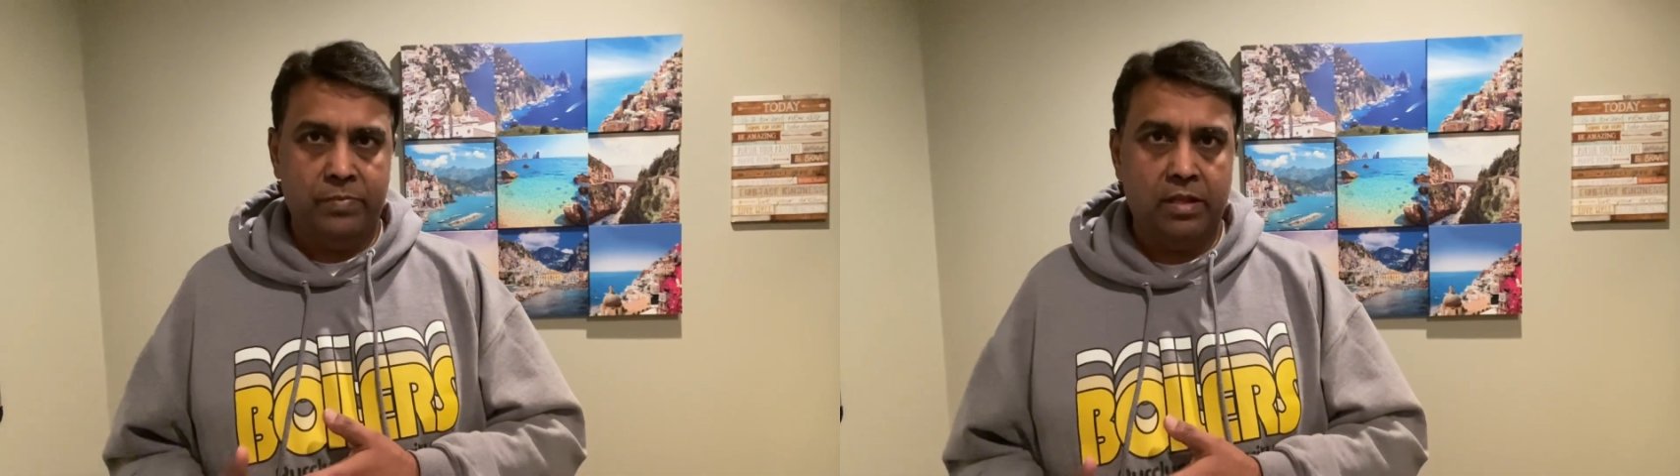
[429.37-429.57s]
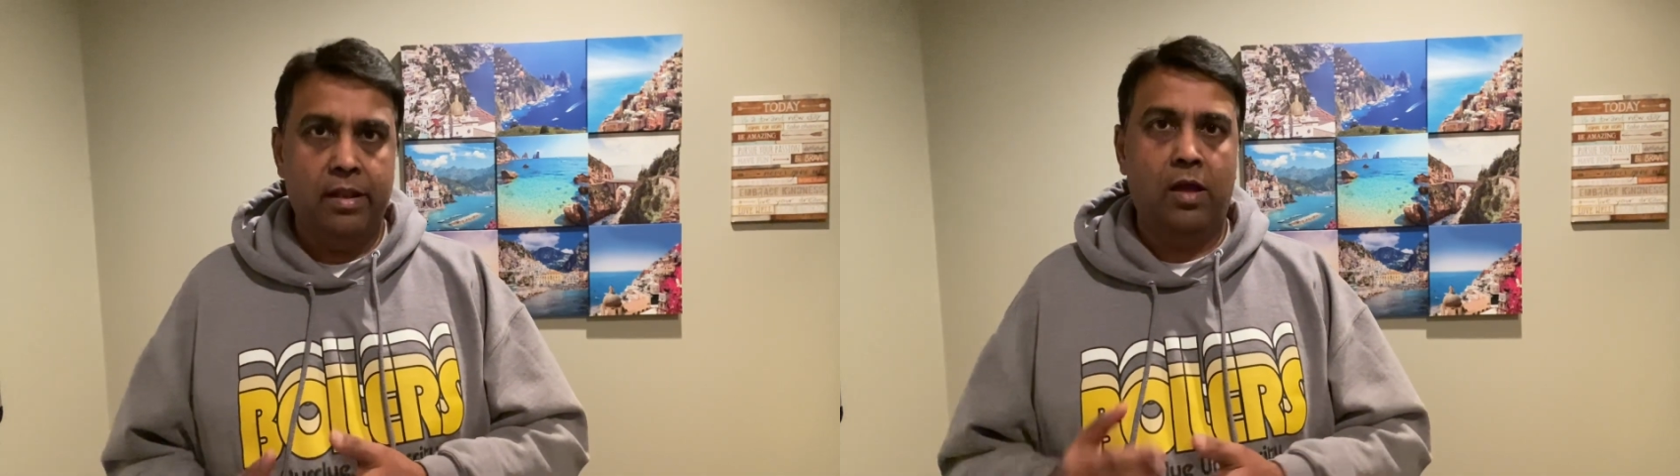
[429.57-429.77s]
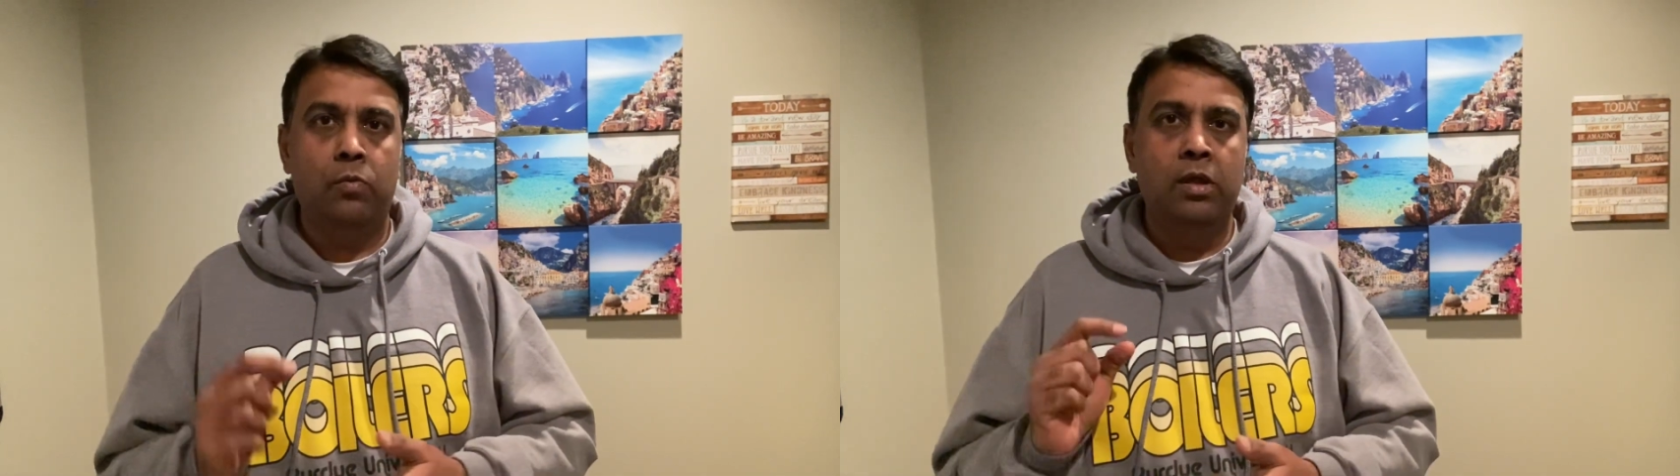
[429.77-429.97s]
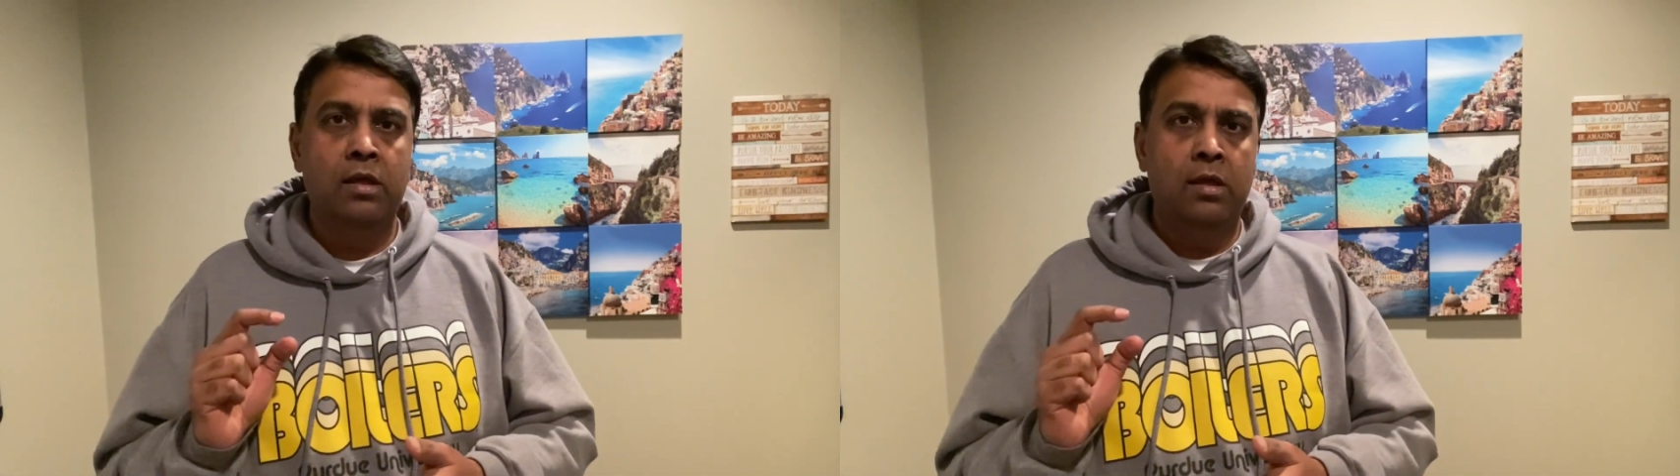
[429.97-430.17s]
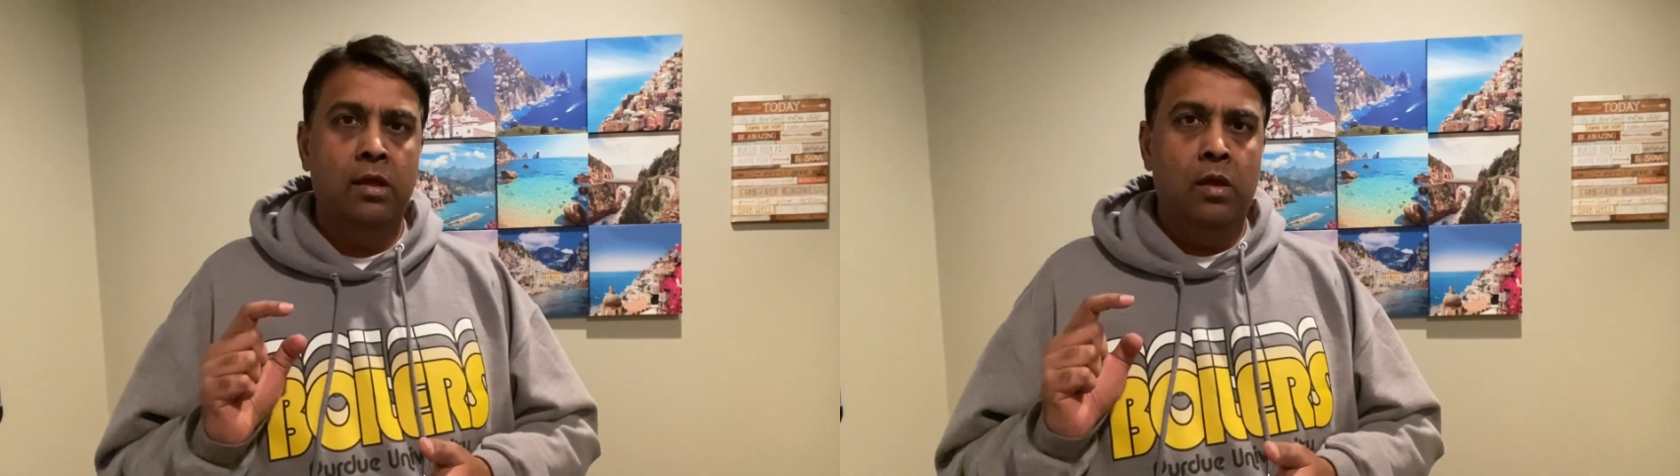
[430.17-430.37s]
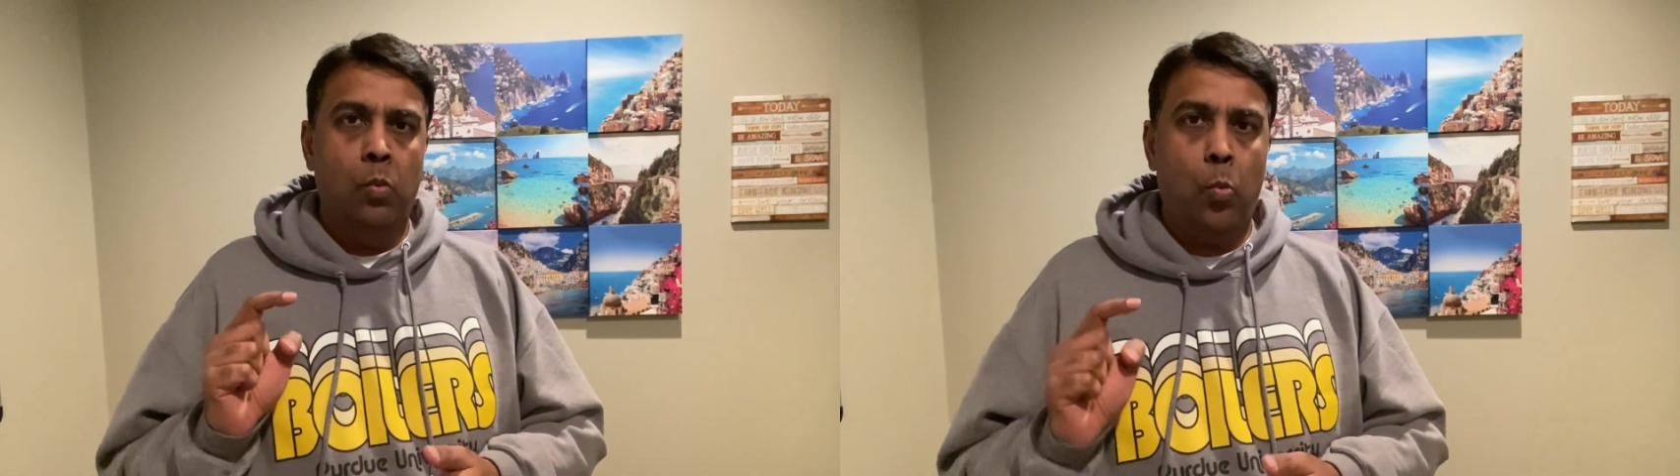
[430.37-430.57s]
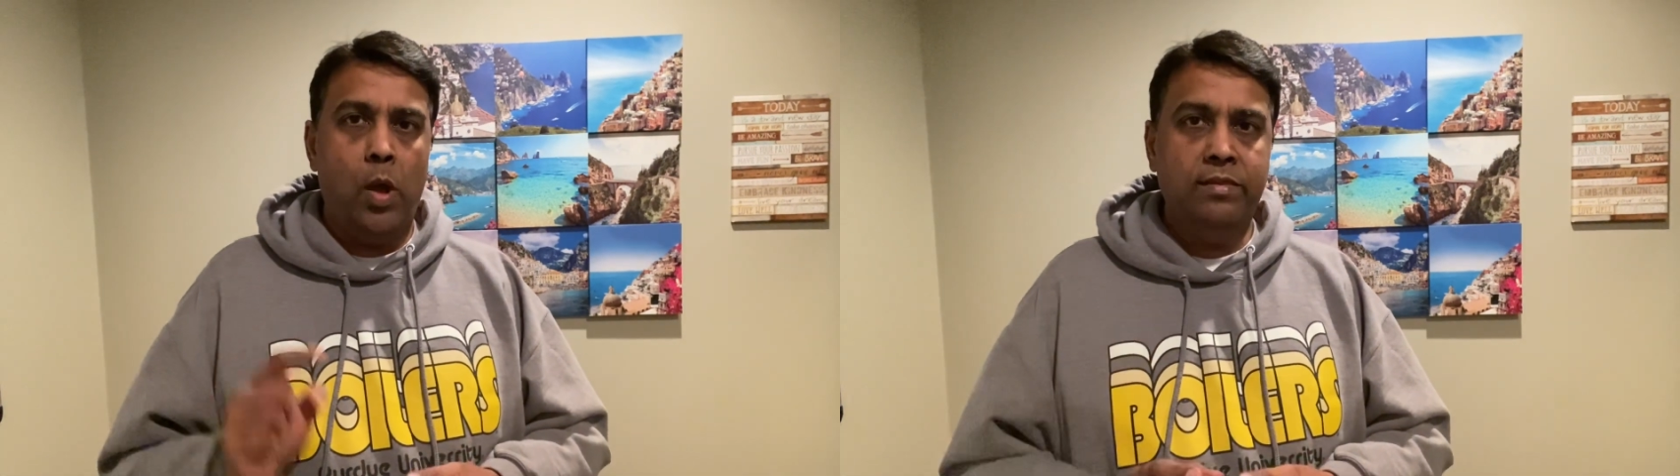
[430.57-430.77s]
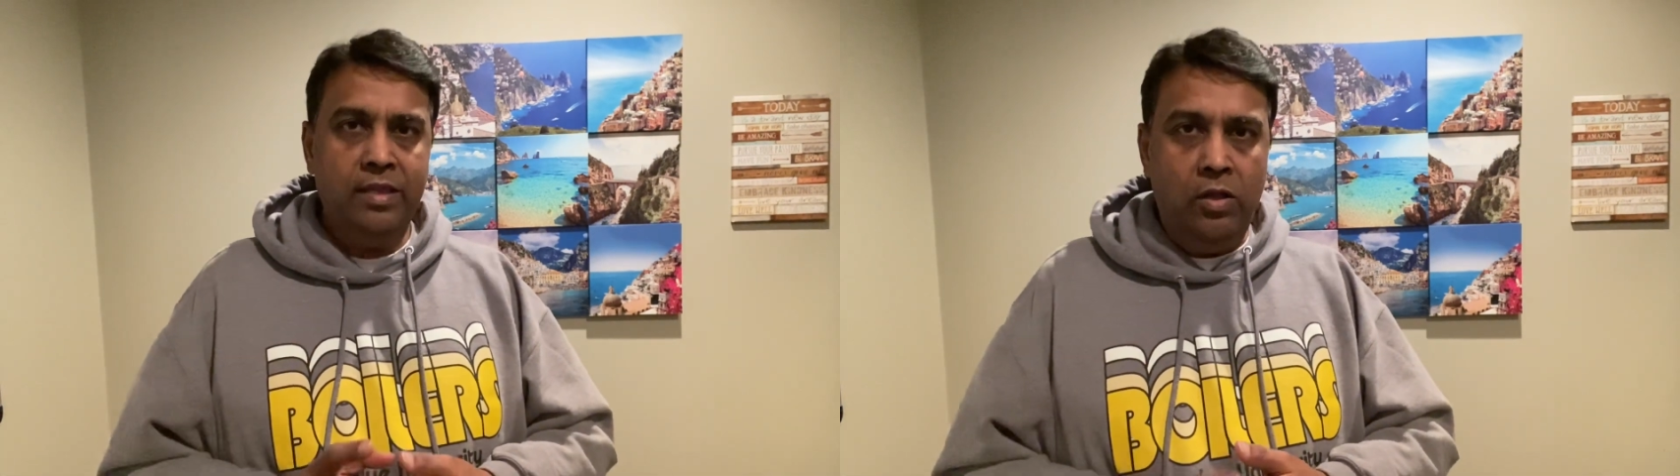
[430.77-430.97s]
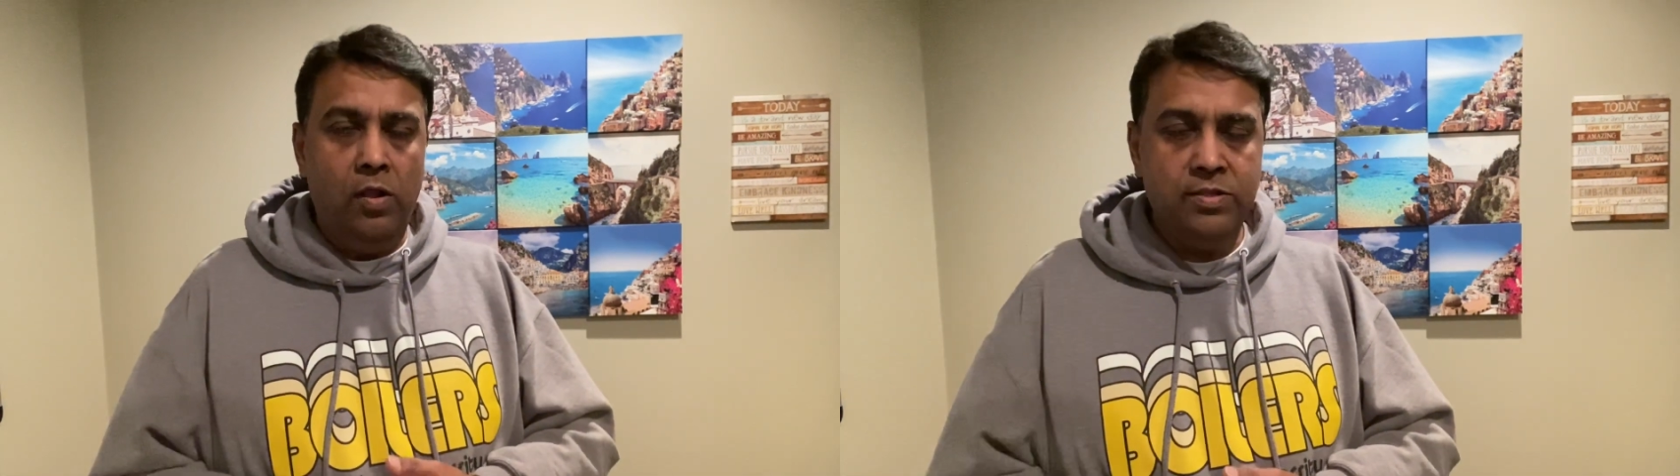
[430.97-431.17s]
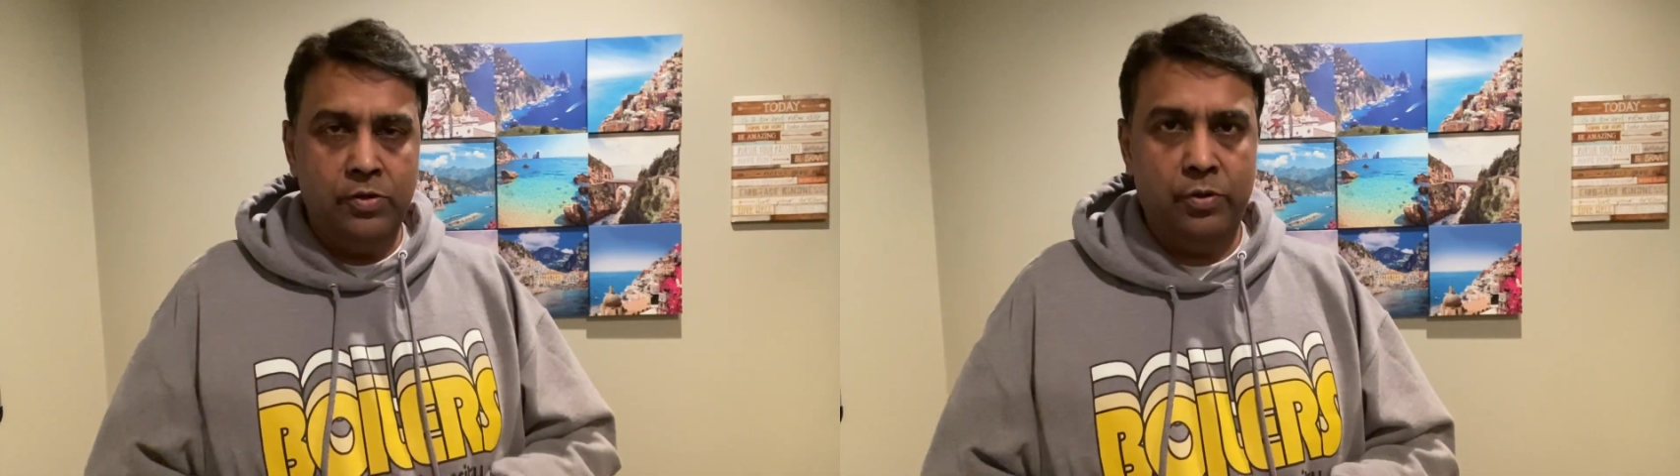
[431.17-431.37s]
Now, one thing also to